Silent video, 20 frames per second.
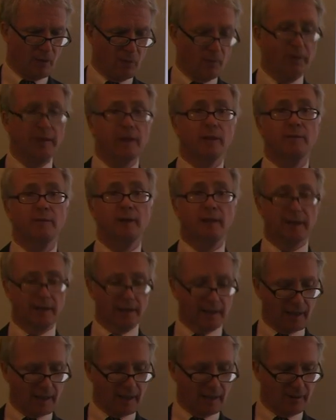We in
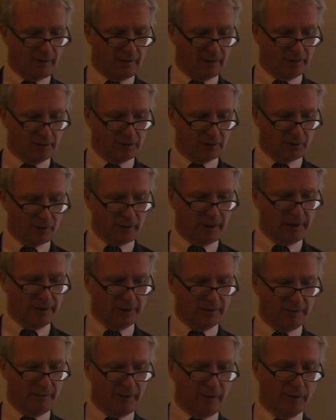fact cannot
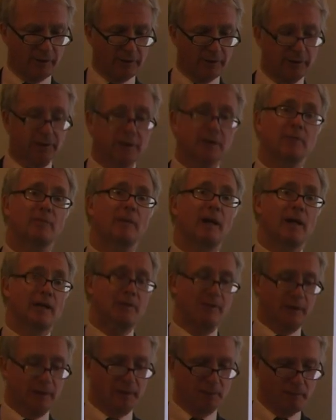trace the origins of
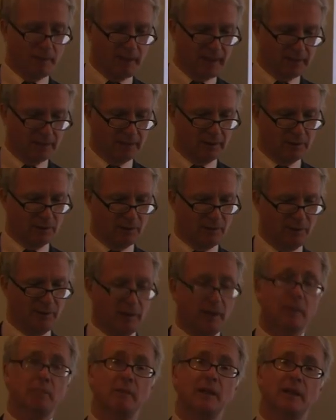bioethics back to
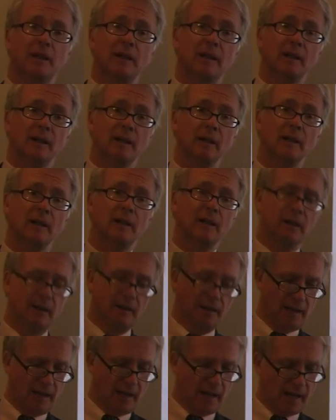their beginning,
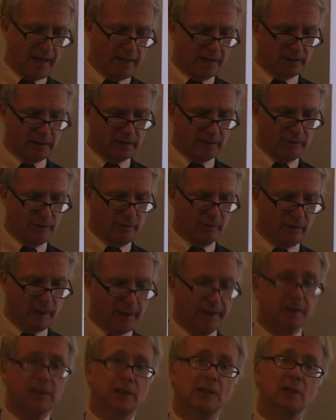as the
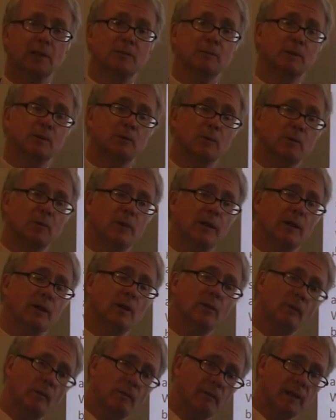relationships between
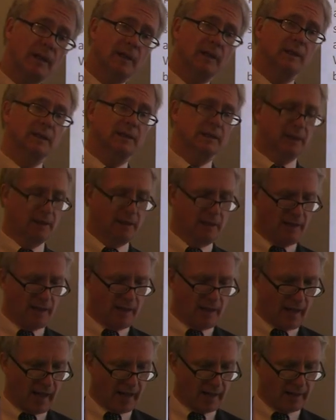human beings
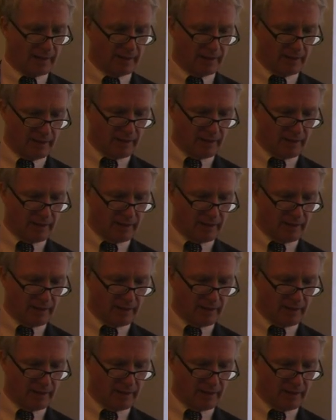and